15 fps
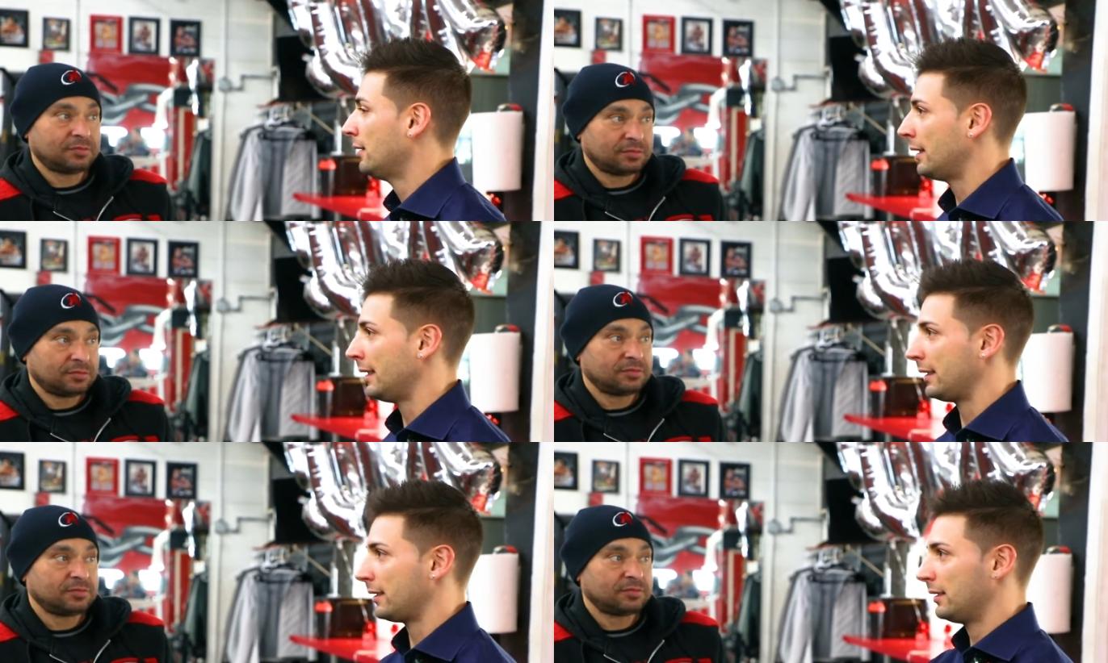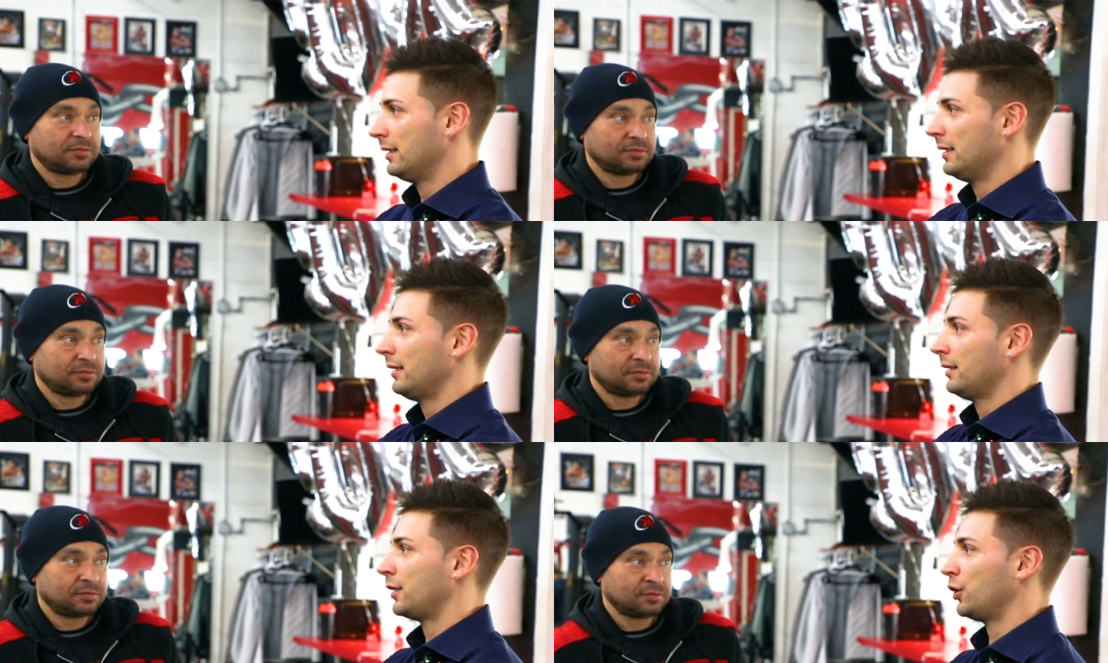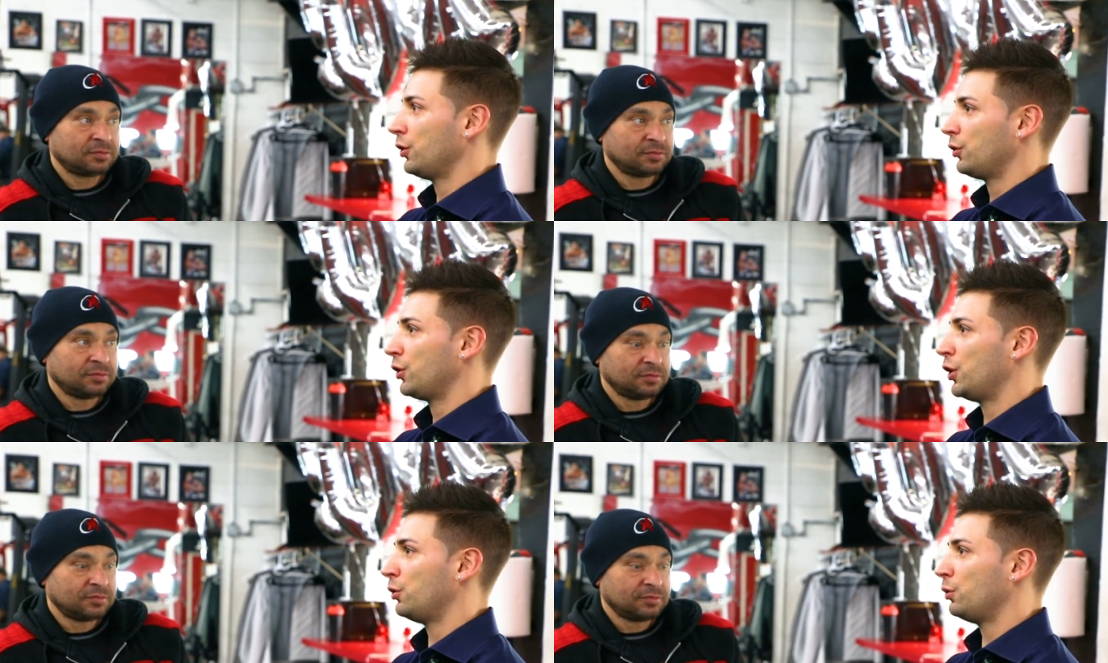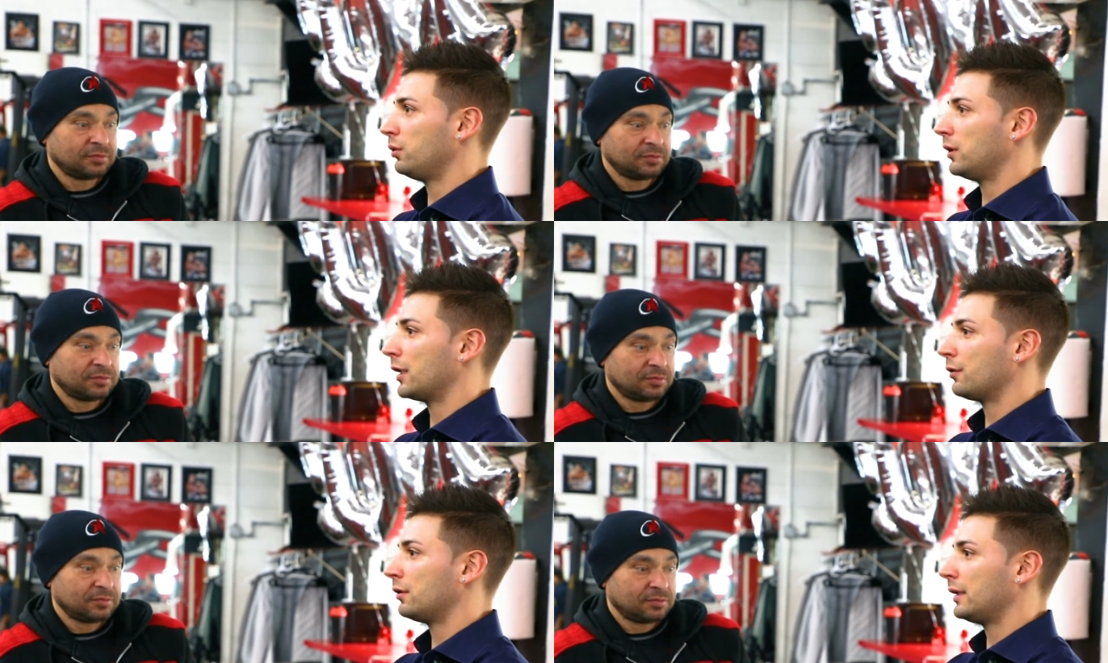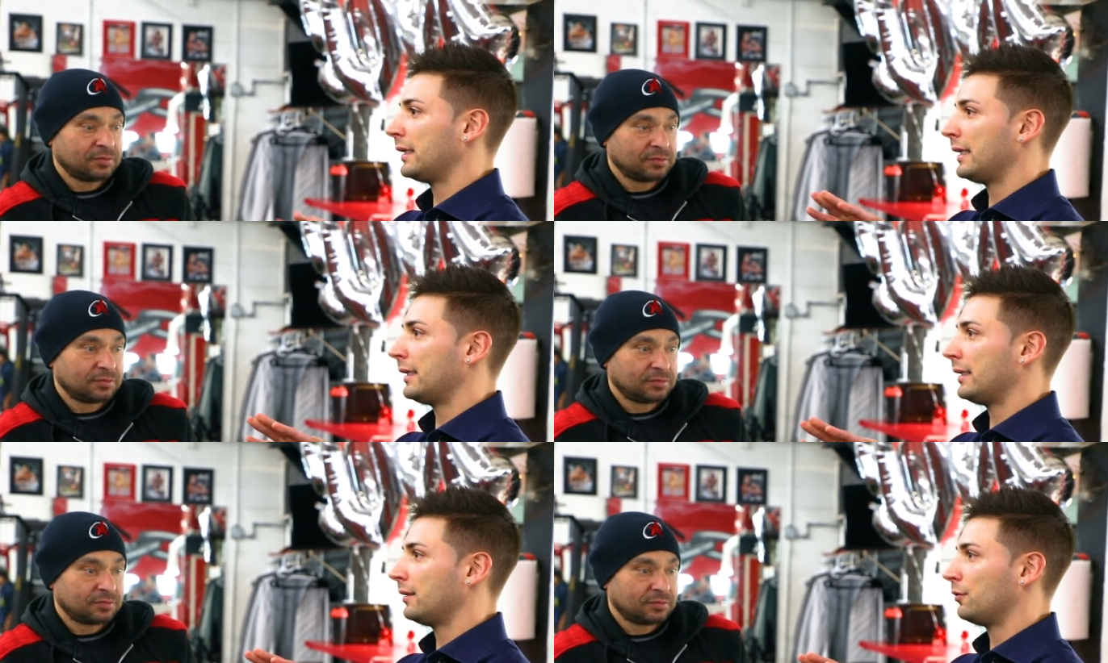Speaker 1: Like you, you
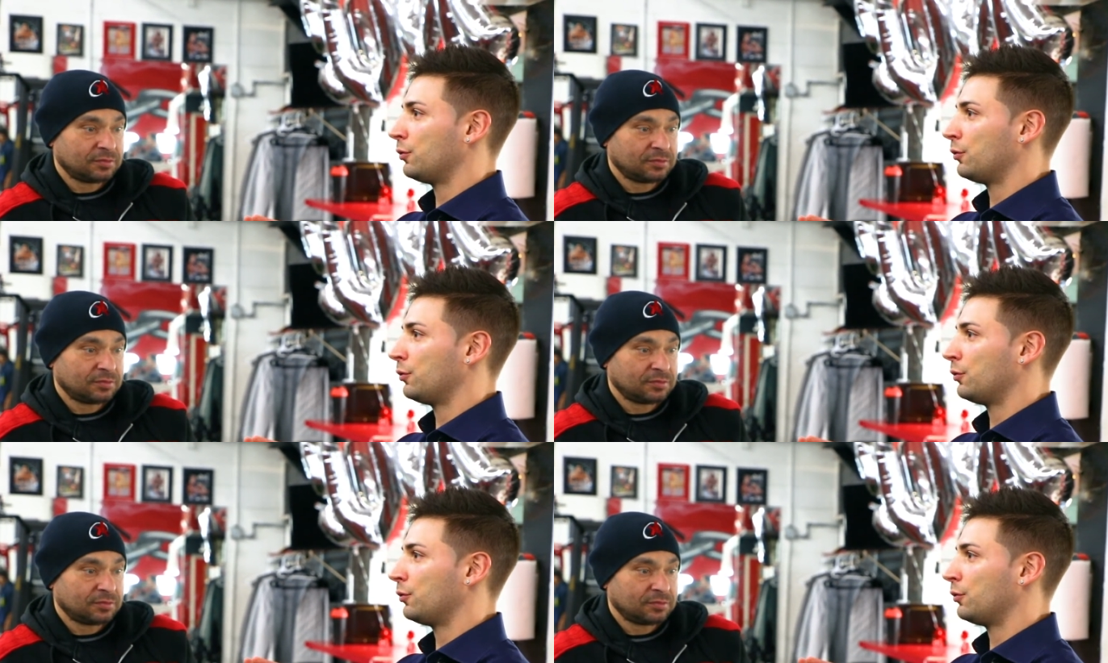literally,